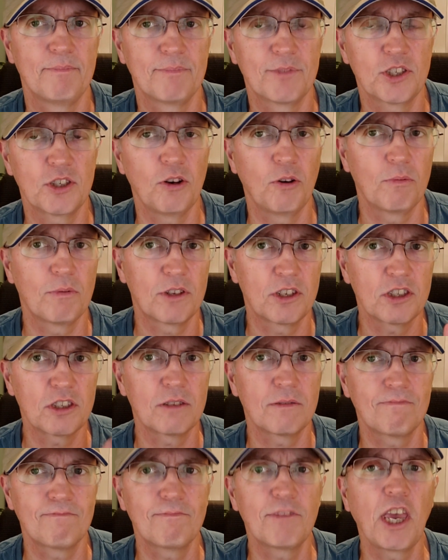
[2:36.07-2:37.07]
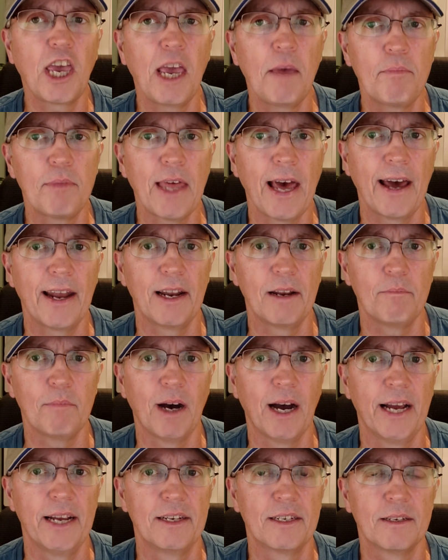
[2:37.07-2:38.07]
So just keep that in
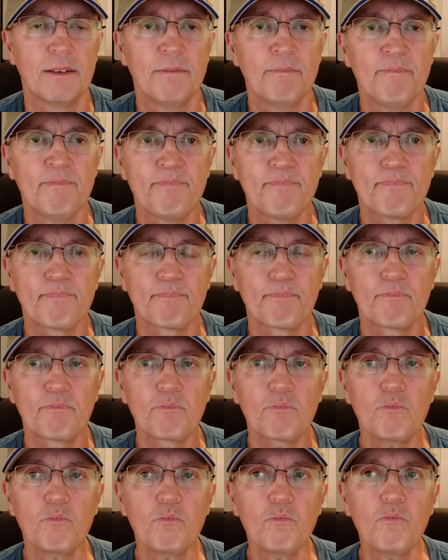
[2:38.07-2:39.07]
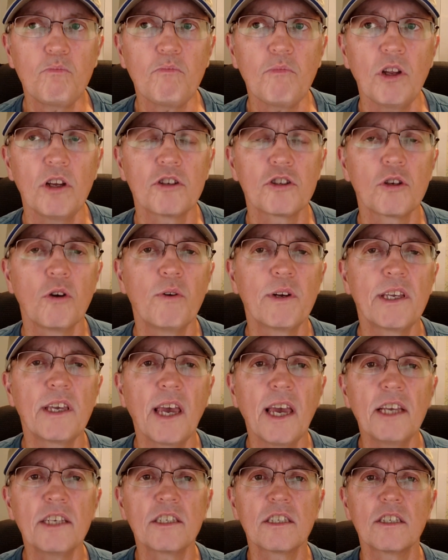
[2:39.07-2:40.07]
mind. So in
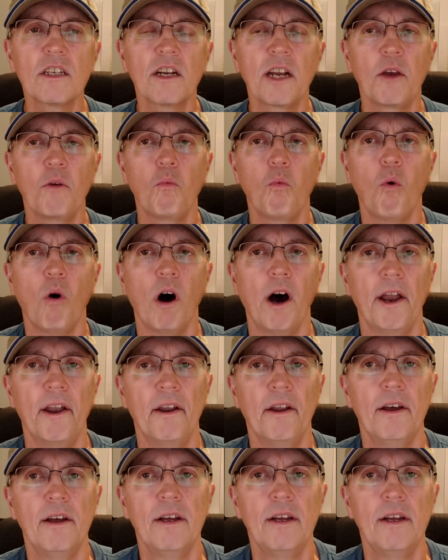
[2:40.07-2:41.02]
case study one,